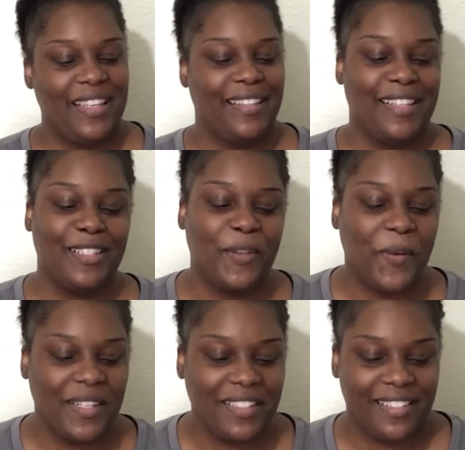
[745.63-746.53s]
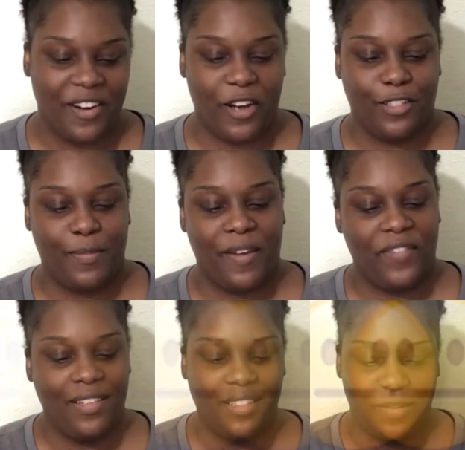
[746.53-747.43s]
This question hurts my
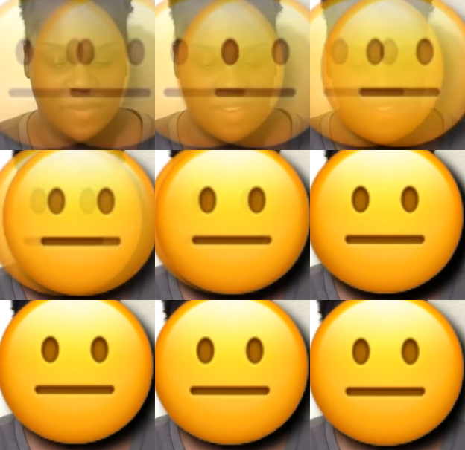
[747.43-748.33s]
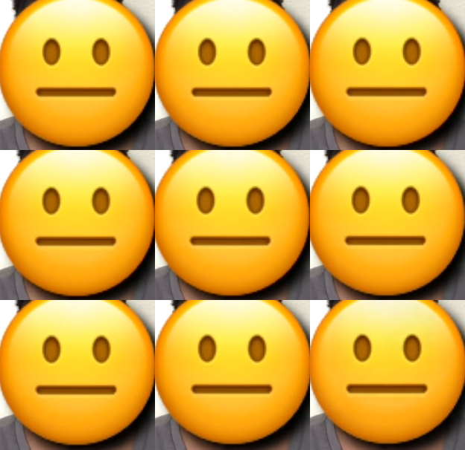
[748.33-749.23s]
feelings a bit, got me in my feelings a bit,
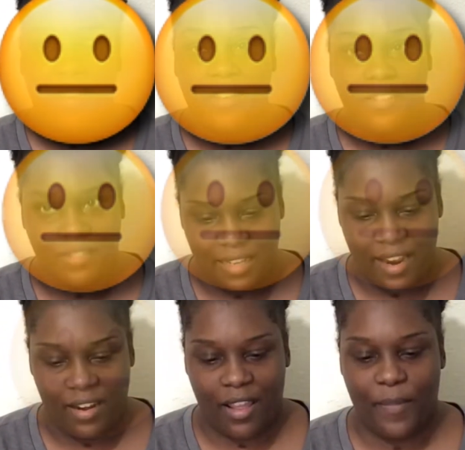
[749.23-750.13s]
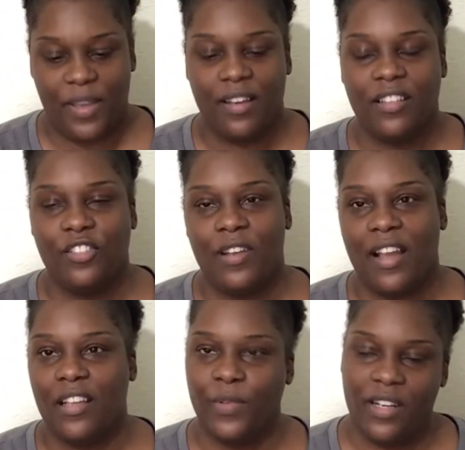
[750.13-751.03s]
but I understand it because, you
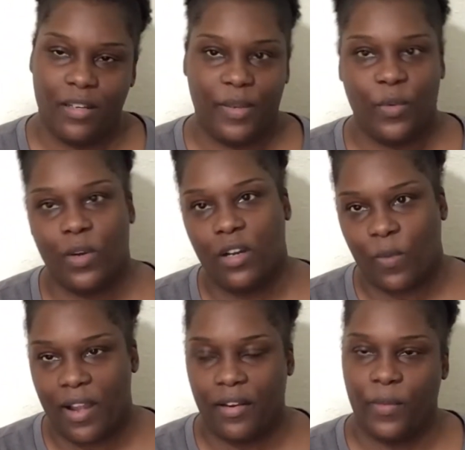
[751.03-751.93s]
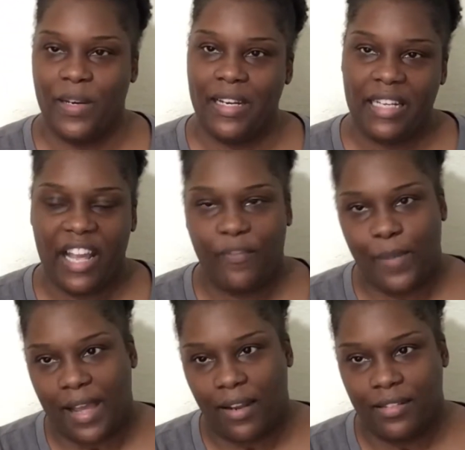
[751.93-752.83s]
guys, we need to be well-rounded. We need to have
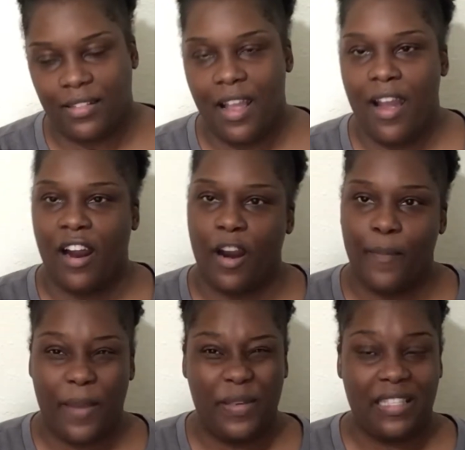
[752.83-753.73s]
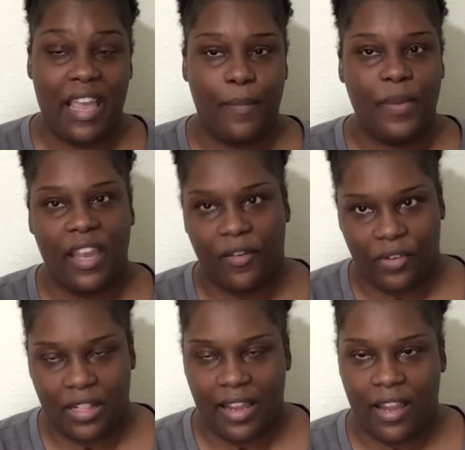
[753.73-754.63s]
balance. Our babies can't be
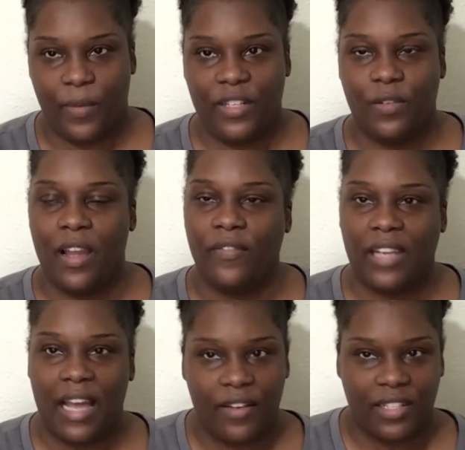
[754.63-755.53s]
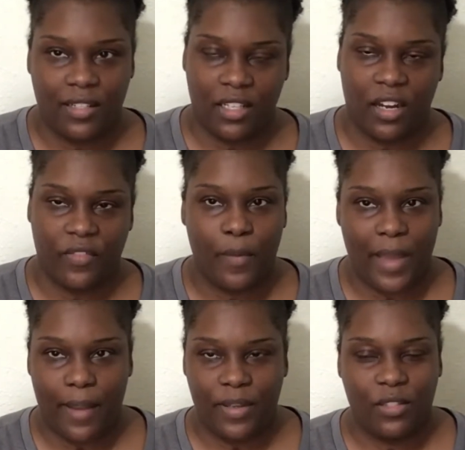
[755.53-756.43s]
everything. We do have lives outside of our
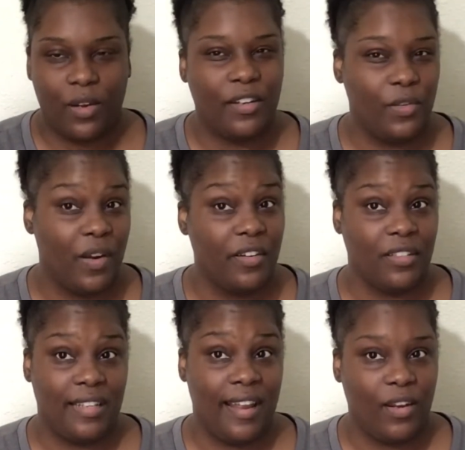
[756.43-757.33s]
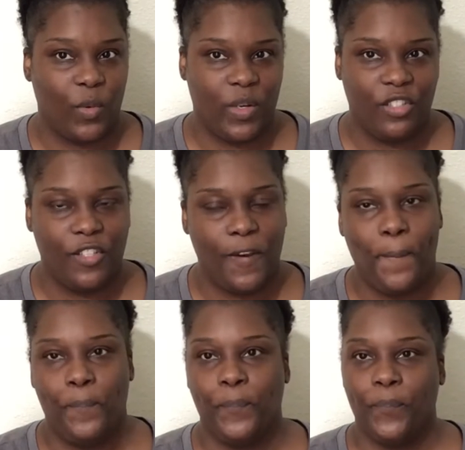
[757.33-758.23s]
babies. So I do understand the question,
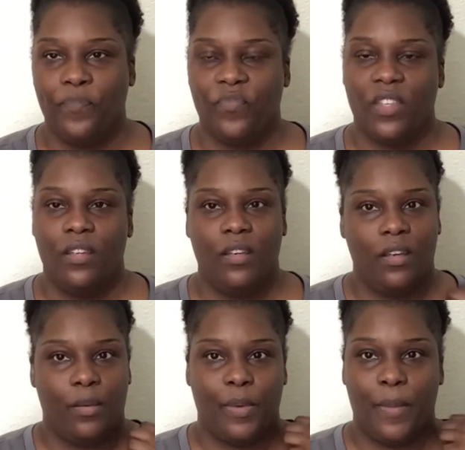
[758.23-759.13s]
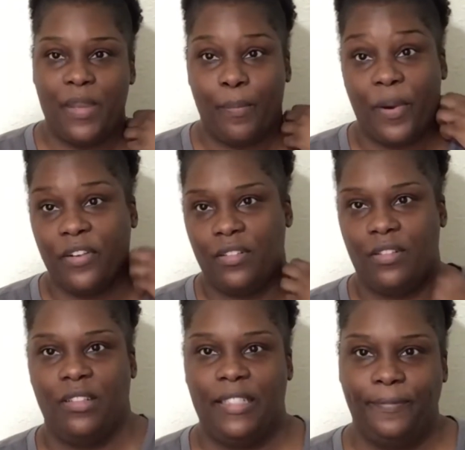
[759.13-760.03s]
but me
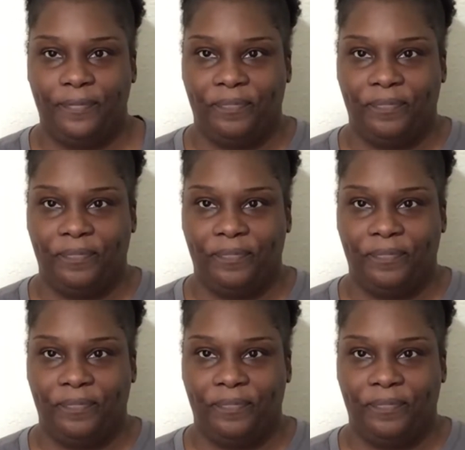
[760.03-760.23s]
personally,